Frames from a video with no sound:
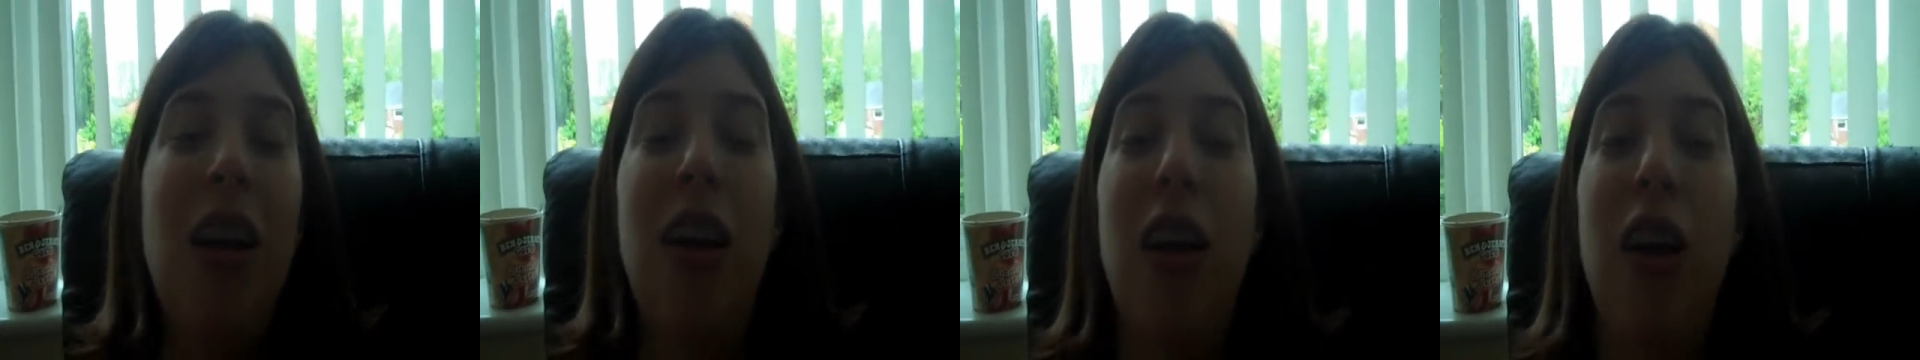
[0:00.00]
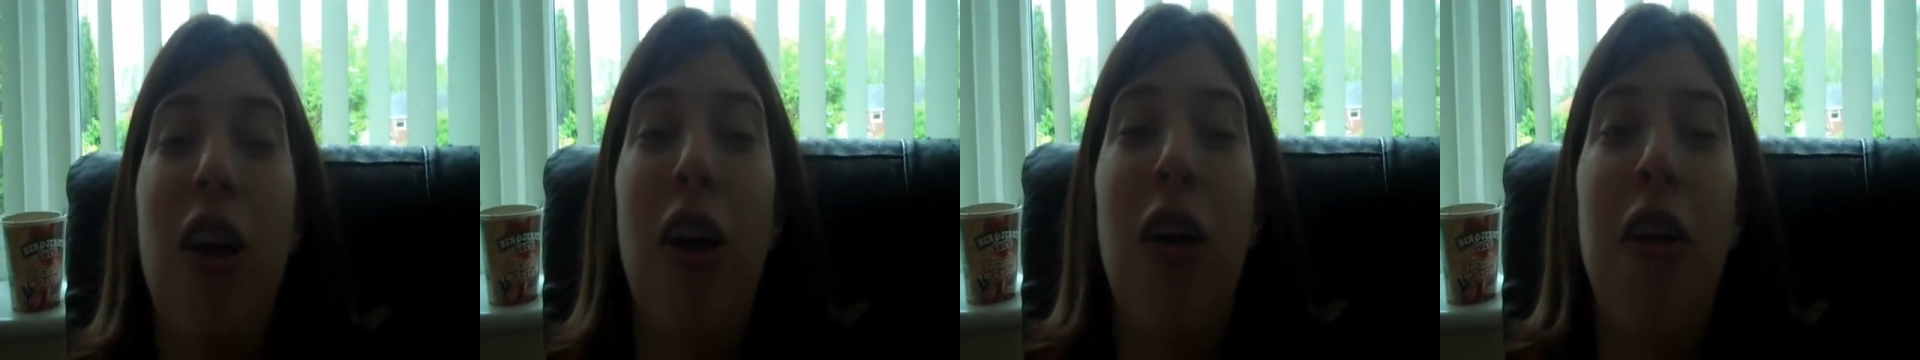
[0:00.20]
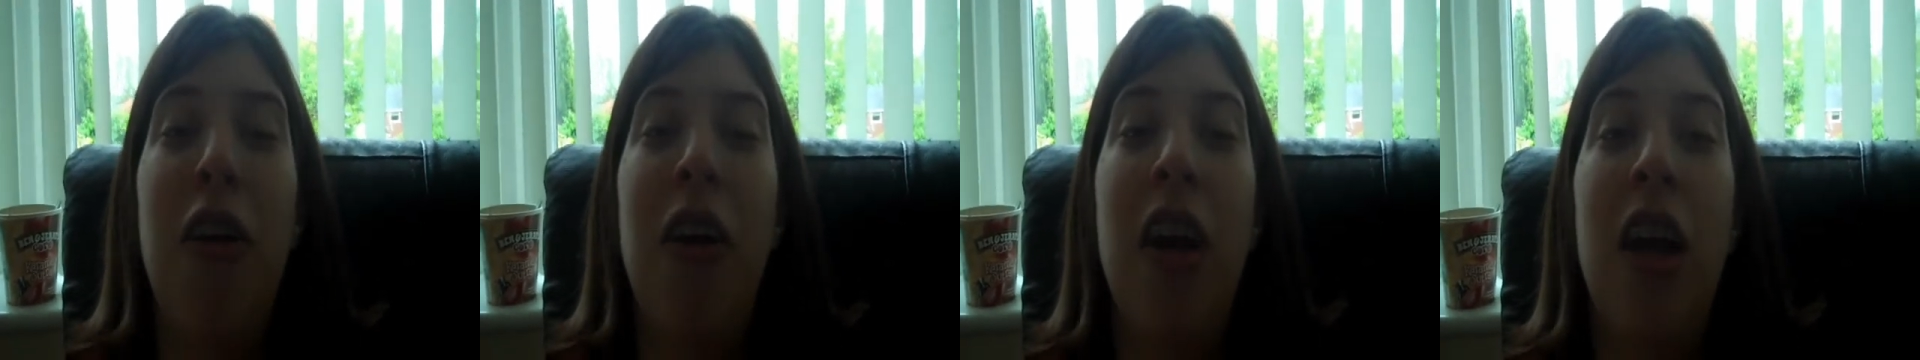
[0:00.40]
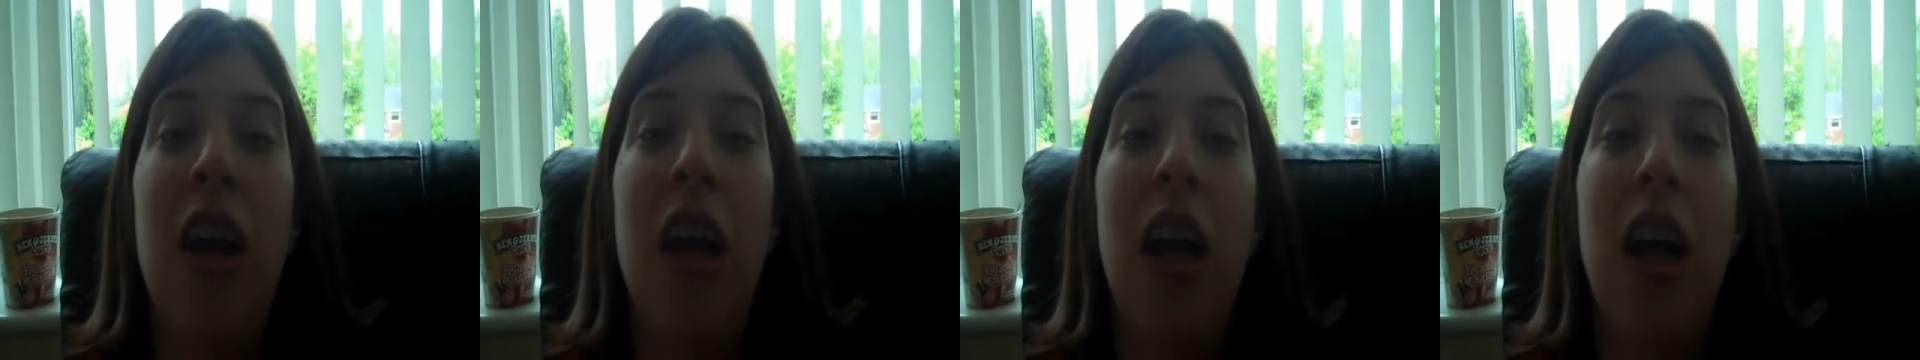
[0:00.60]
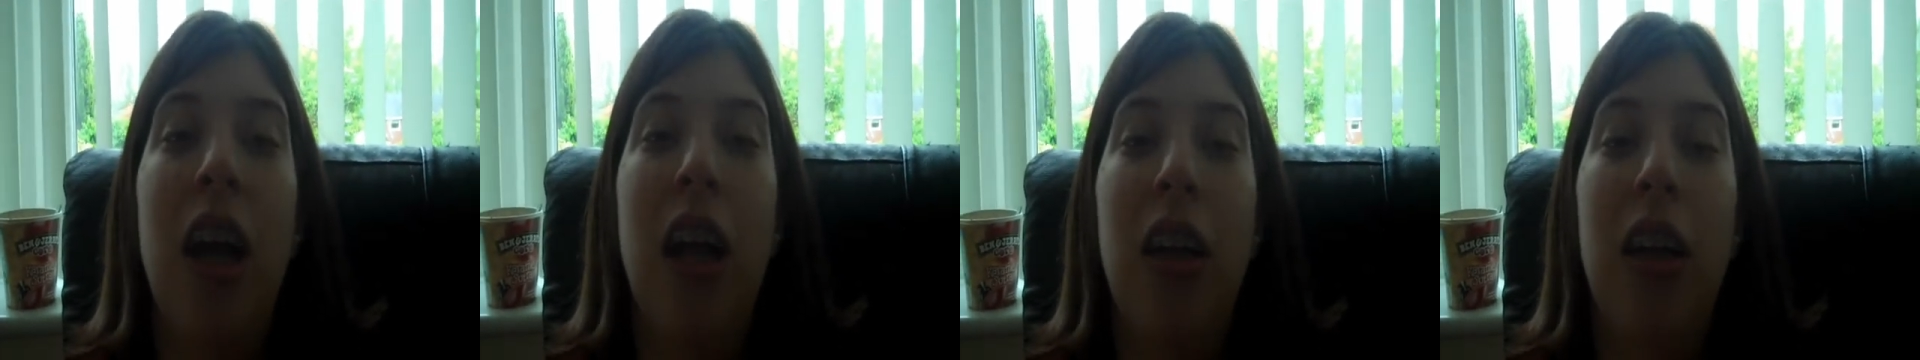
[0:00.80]
you know,
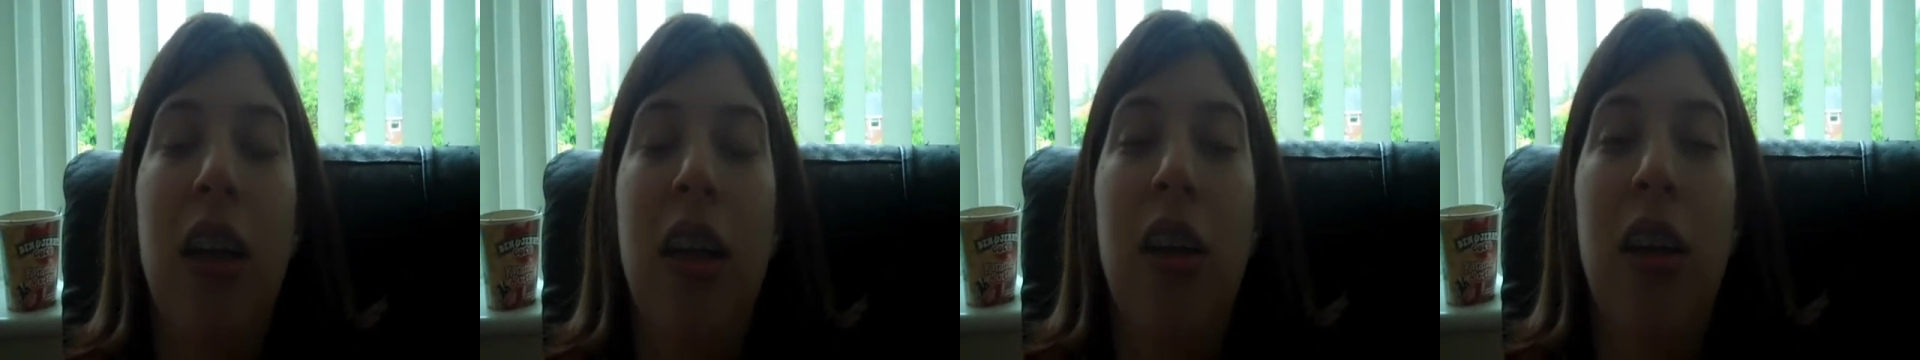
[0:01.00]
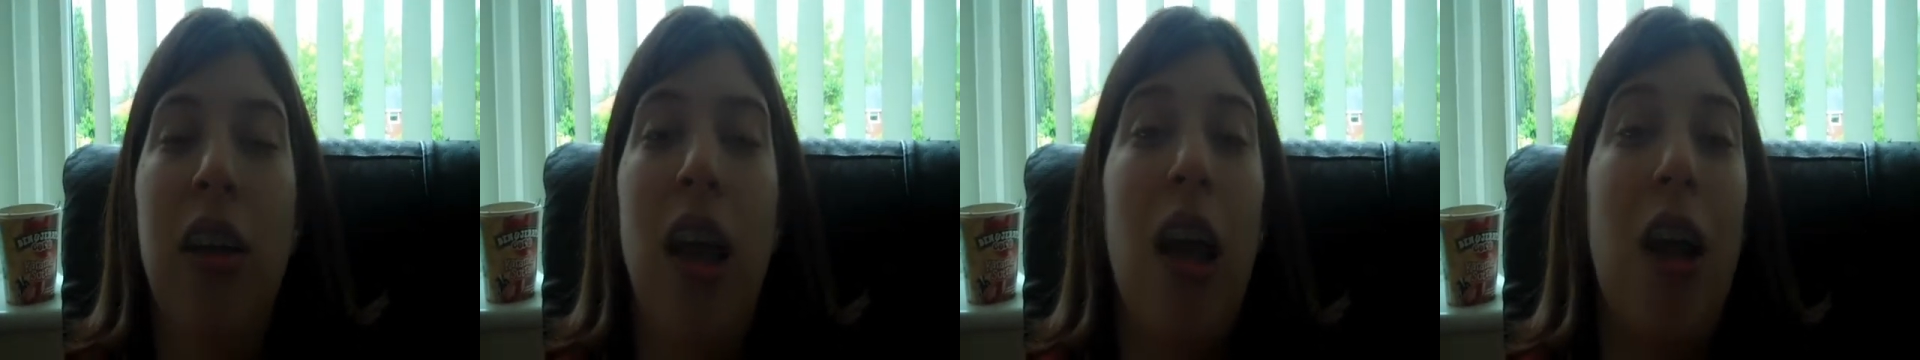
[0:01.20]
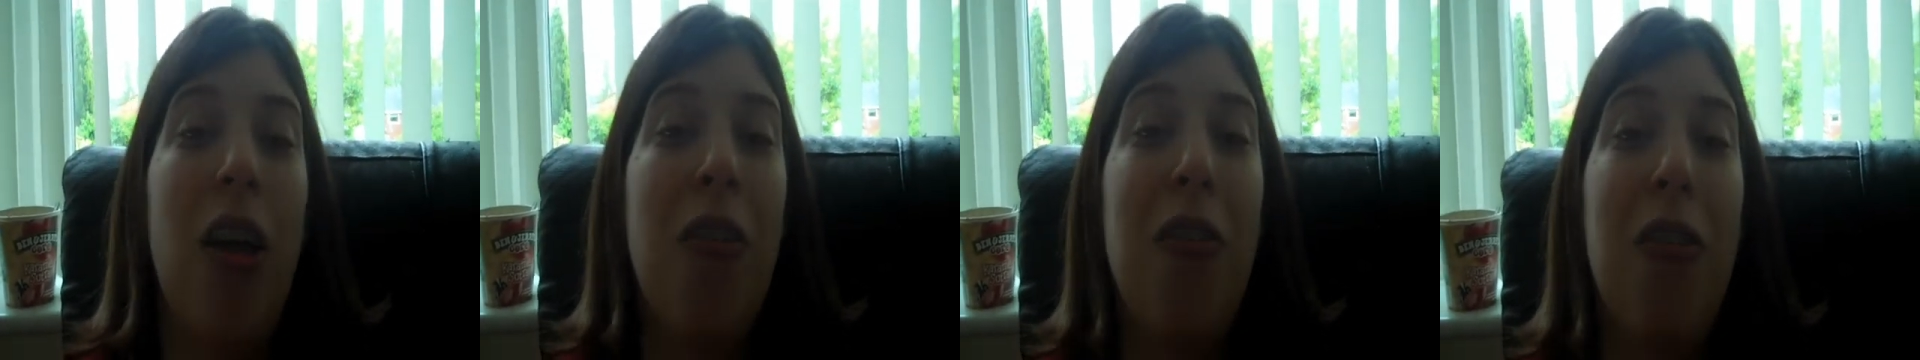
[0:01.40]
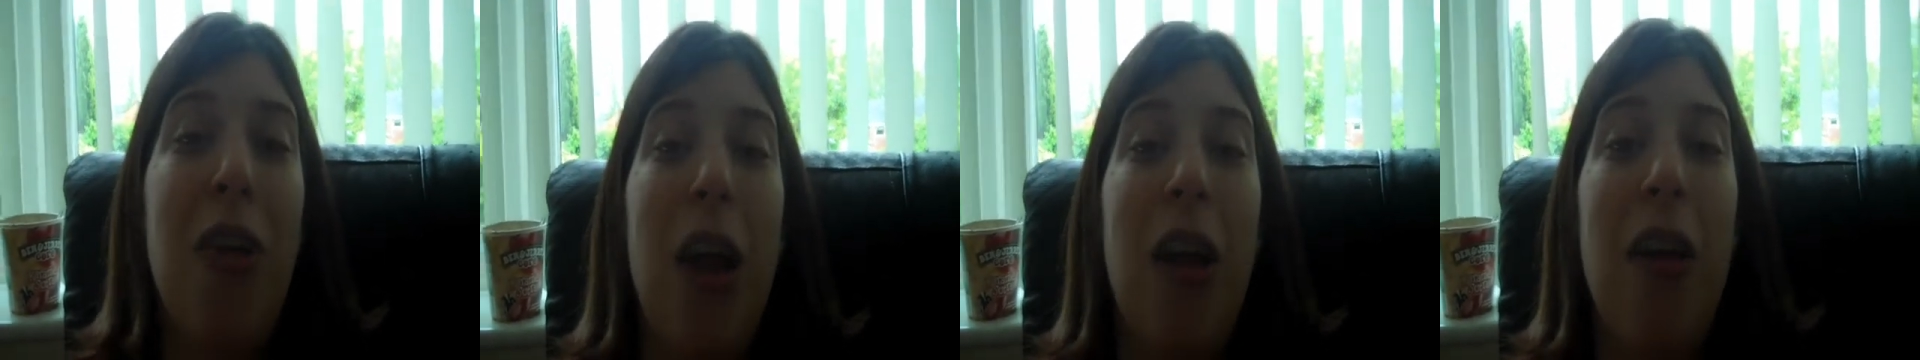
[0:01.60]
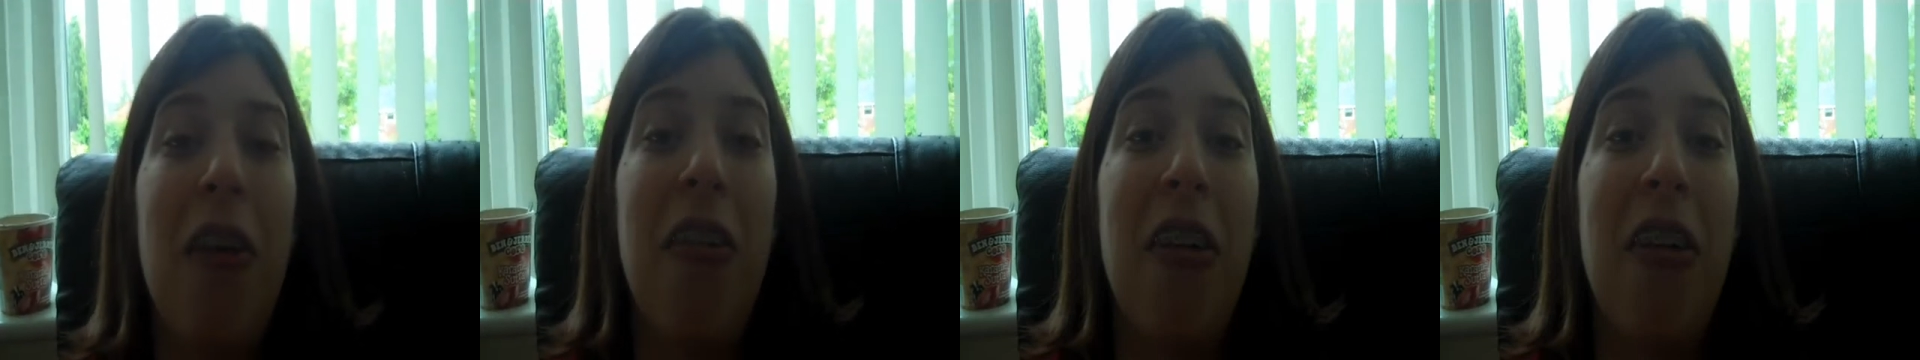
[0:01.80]
it's every,